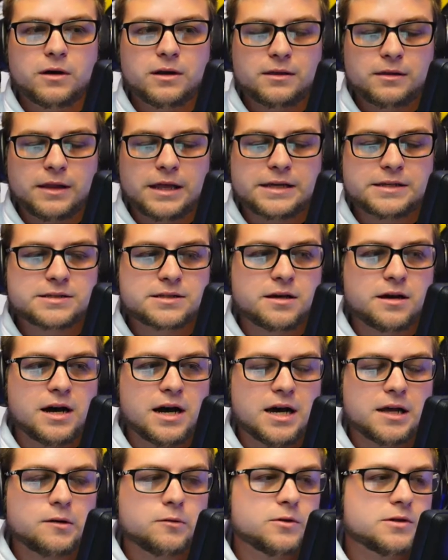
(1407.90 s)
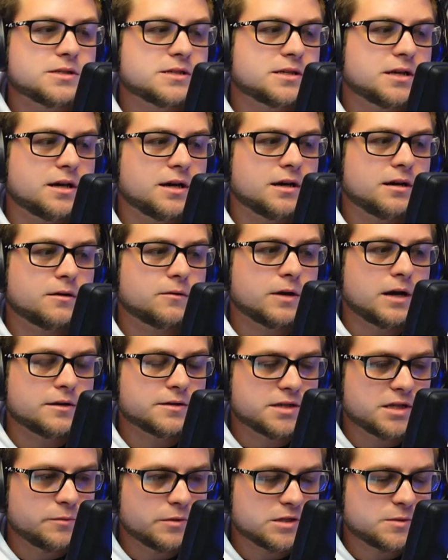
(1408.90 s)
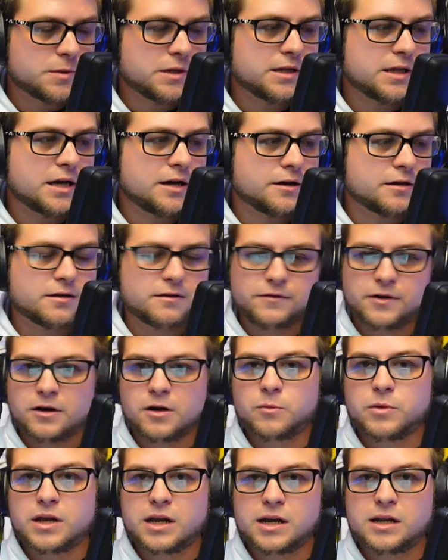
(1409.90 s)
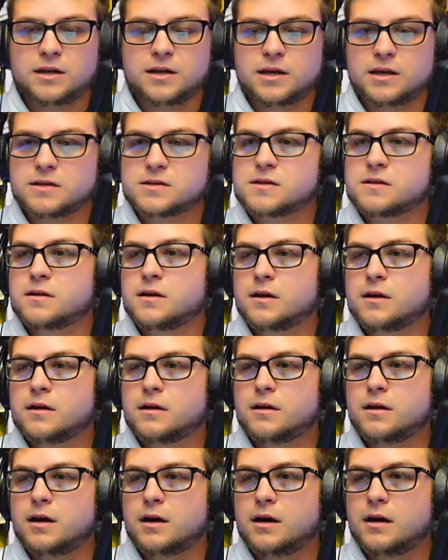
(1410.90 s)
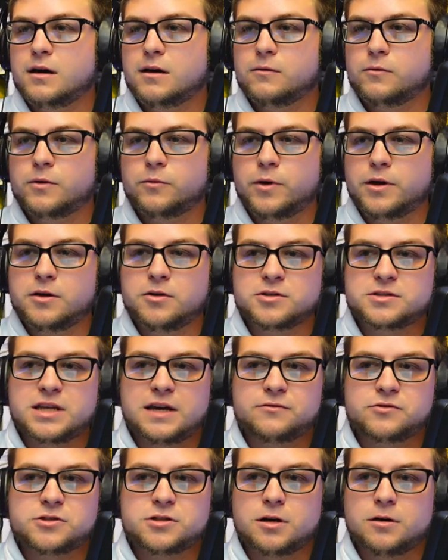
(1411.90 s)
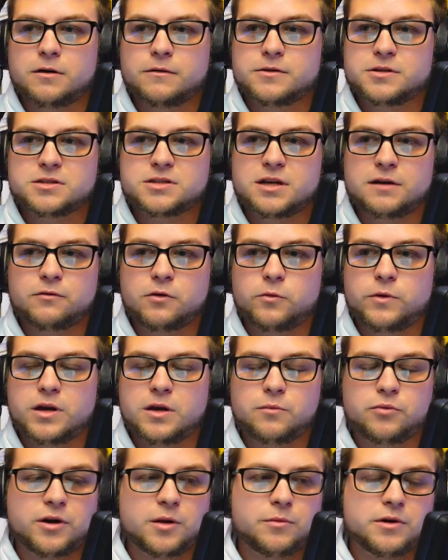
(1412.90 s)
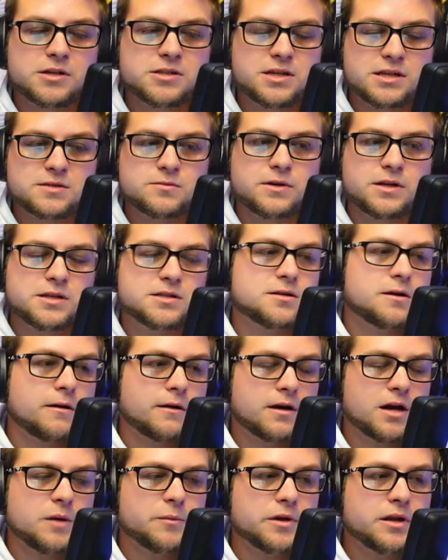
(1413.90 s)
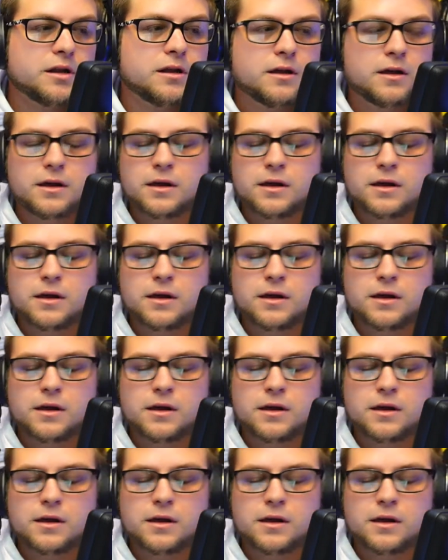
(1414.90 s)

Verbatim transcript: like Scott, was uh, around Team SP Loud in the very beginning days. Uh, when we used to have a show over just every week, pretty much, that's when he started coming.